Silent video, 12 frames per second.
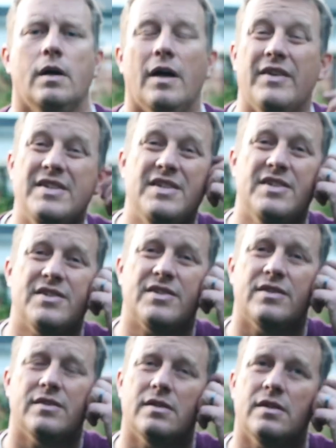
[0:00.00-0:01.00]
And this
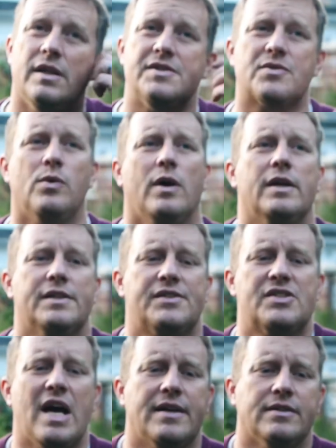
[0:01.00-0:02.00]
is, it's quite a
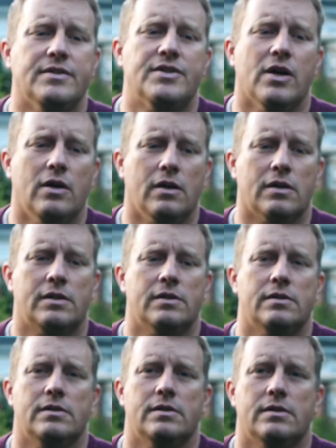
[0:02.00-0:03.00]
sad and dark
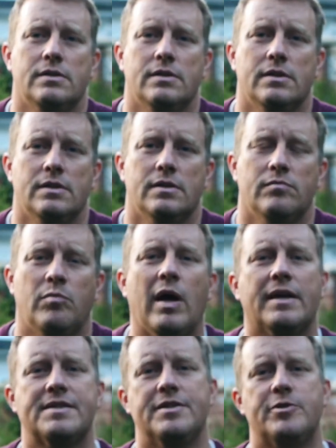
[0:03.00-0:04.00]

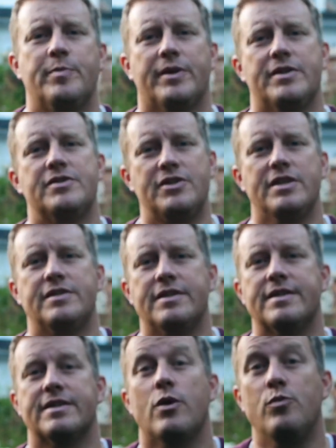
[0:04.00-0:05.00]
passage because
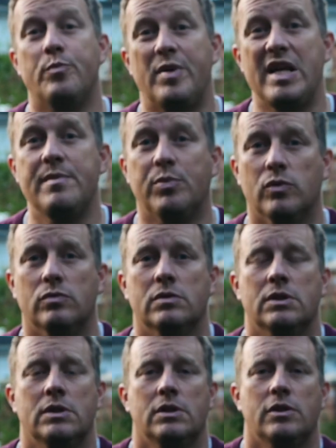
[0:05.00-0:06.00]
Jesus' own people
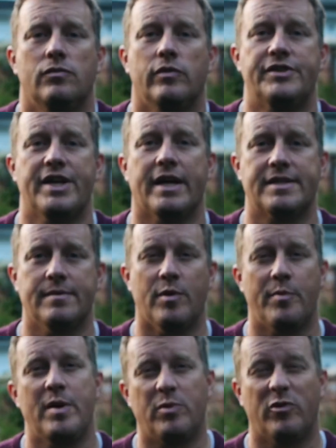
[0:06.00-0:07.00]
reject him.
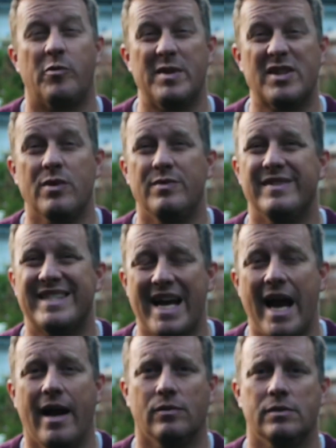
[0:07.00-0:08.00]
The people from his own
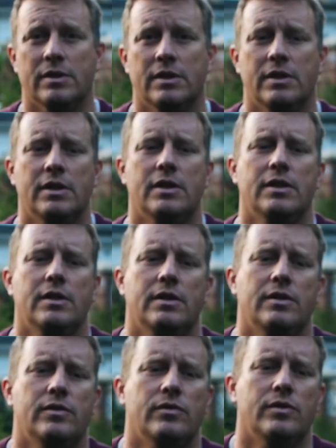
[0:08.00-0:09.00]
town
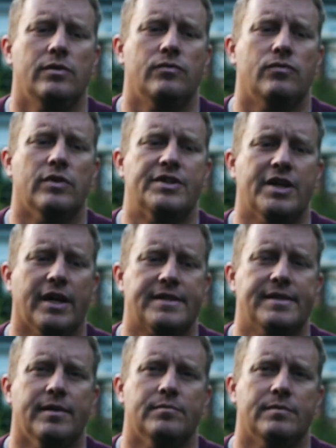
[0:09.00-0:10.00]

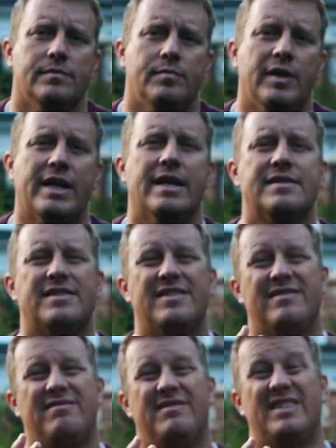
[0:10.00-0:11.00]
reject him. But it
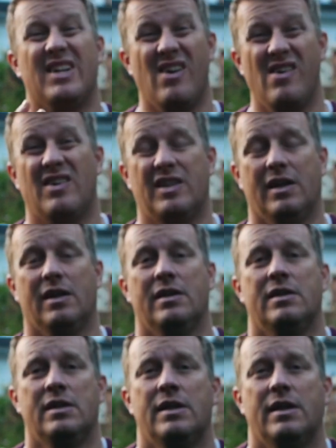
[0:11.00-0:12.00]
gets darker
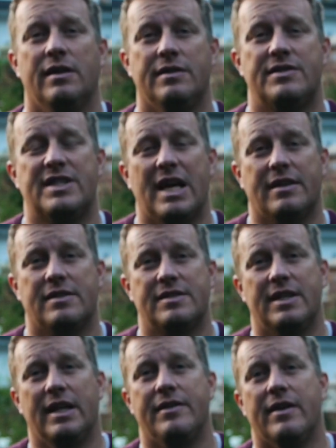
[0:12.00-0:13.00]
and sadder
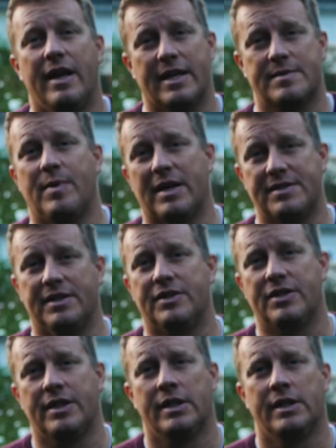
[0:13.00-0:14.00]
still in the next
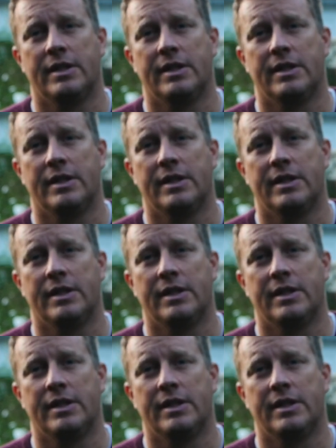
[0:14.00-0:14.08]
passage.